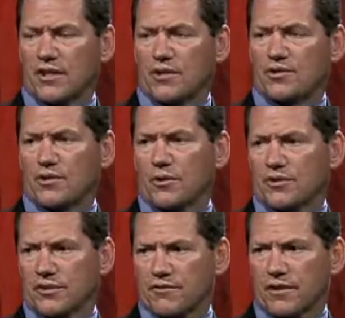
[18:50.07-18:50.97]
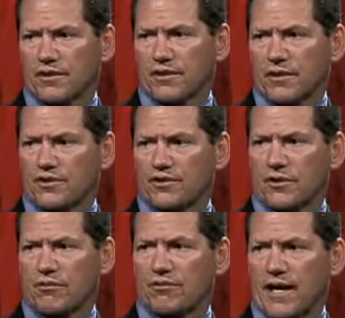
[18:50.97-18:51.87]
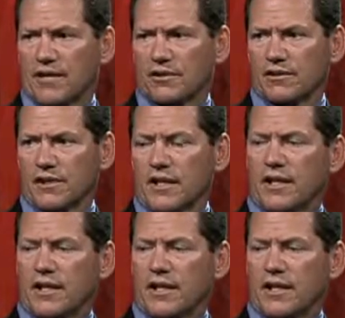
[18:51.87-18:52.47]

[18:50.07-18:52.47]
so severely and so violently